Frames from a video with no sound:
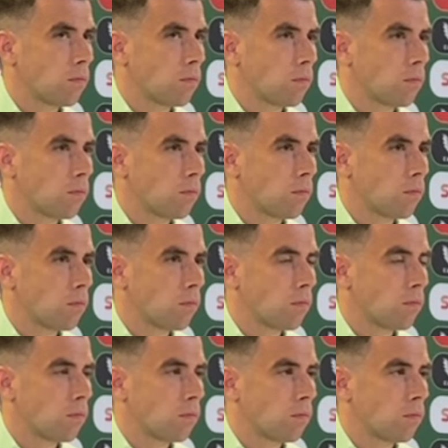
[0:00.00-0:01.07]

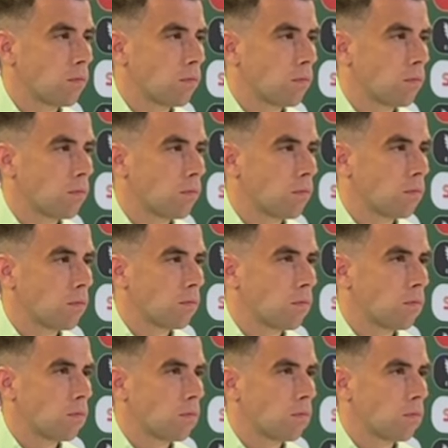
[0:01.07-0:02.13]

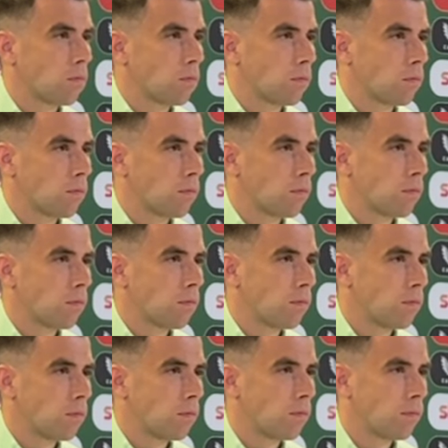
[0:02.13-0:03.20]

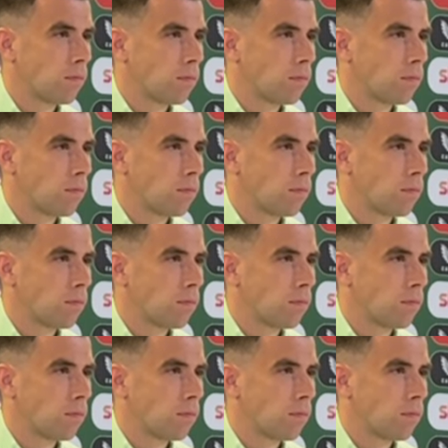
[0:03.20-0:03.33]
[no speech]